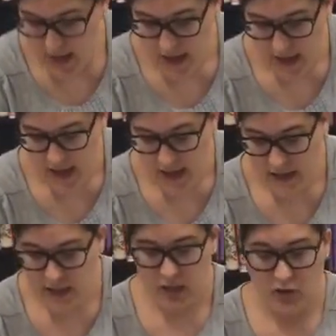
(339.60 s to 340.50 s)
And
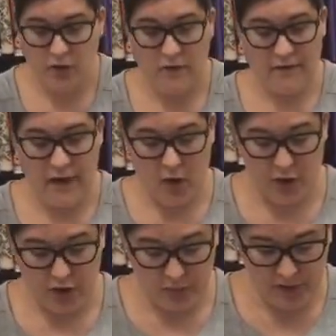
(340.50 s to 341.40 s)
you can fit all
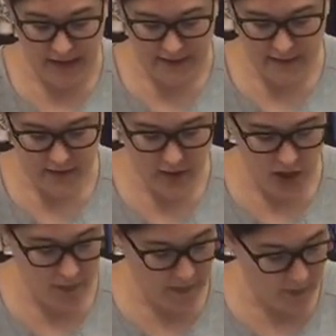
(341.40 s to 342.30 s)
your plates. Let's talk
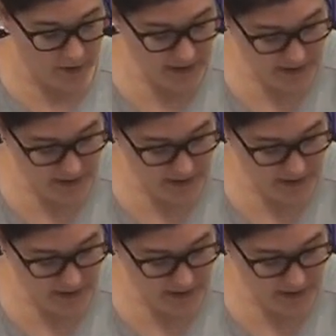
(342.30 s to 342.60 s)
about the plates.